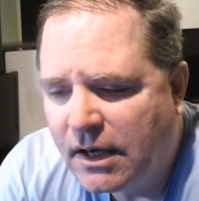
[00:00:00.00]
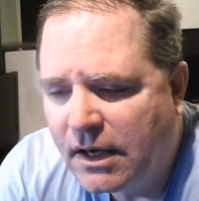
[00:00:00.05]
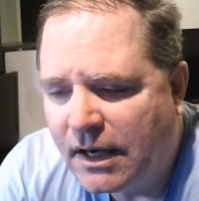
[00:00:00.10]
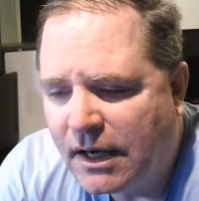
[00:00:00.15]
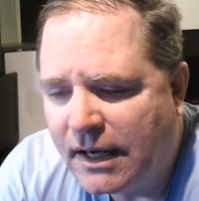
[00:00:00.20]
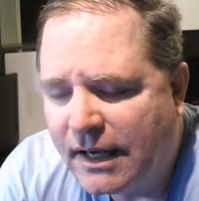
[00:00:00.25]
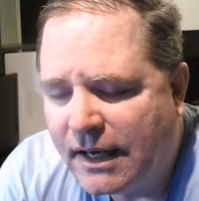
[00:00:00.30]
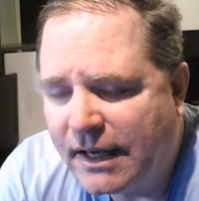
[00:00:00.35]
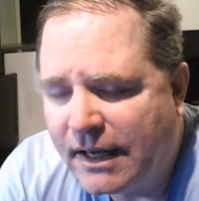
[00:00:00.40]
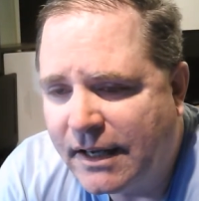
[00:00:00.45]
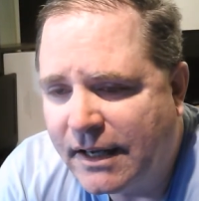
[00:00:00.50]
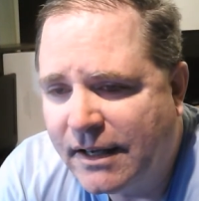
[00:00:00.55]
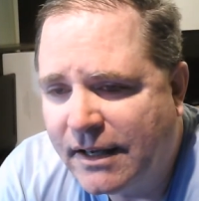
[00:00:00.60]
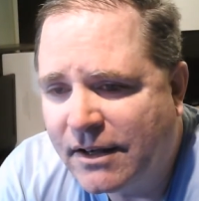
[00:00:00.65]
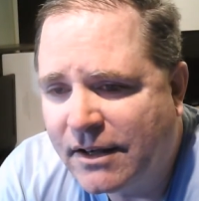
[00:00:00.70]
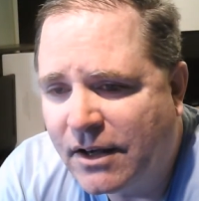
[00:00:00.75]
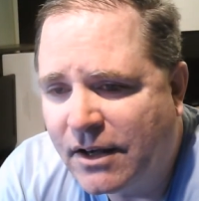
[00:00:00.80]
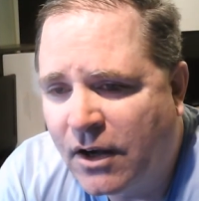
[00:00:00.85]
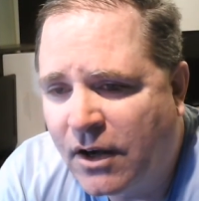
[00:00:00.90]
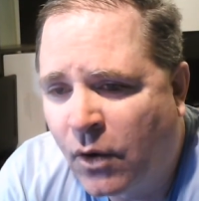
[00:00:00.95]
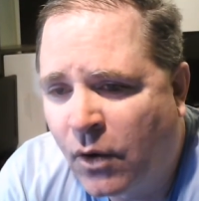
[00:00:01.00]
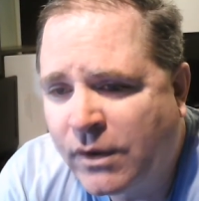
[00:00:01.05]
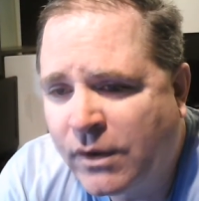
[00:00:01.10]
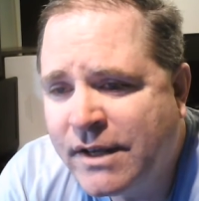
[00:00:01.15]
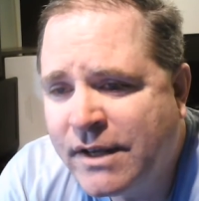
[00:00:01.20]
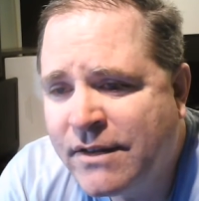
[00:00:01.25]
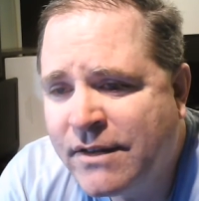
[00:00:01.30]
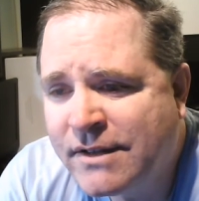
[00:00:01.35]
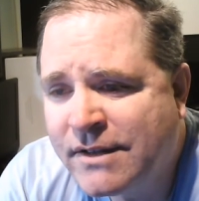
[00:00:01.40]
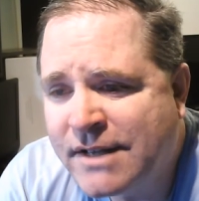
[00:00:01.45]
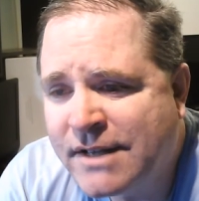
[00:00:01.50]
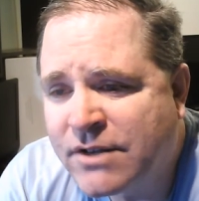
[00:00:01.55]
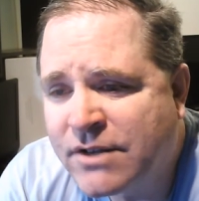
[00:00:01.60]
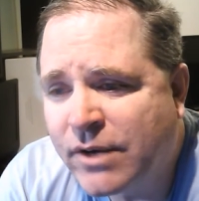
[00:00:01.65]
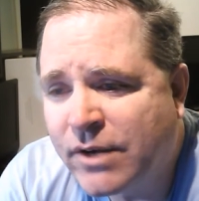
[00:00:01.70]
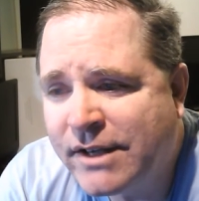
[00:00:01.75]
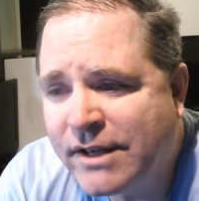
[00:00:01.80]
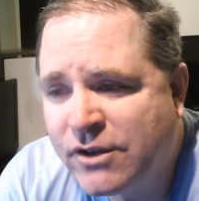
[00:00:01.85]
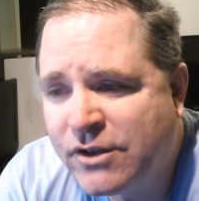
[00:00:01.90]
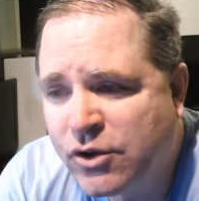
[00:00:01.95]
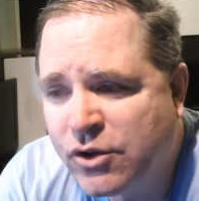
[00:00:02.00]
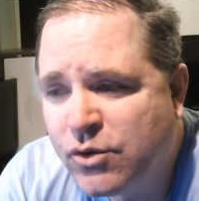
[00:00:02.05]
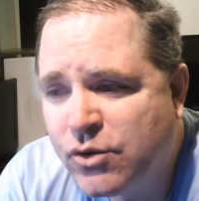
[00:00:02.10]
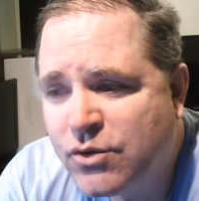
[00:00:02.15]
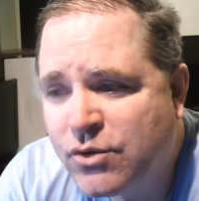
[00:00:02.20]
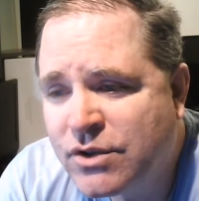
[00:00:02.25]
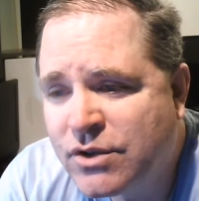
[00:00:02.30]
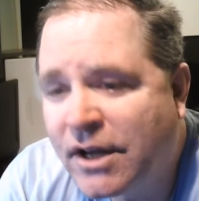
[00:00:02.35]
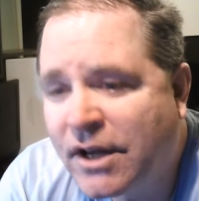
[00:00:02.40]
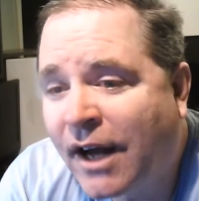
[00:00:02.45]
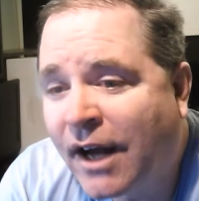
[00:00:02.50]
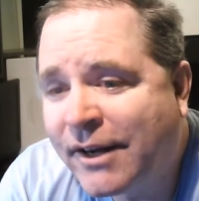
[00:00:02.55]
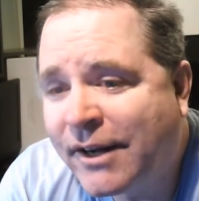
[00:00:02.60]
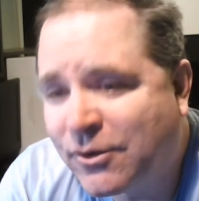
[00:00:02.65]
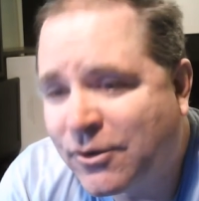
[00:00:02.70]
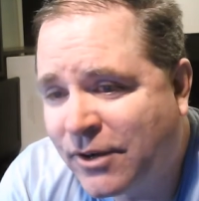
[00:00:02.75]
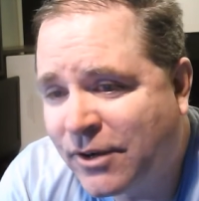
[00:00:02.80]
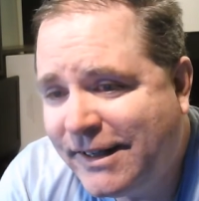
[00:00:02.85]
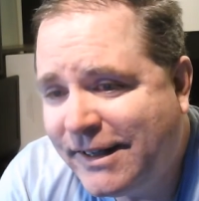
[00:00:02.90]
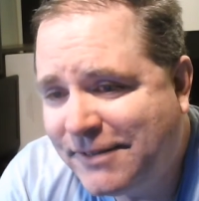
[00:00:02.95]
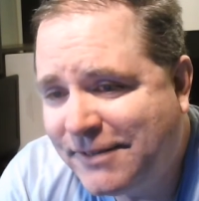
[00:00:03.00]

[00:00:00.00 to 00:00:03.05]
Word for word: Uh, only the Deseret News got it right.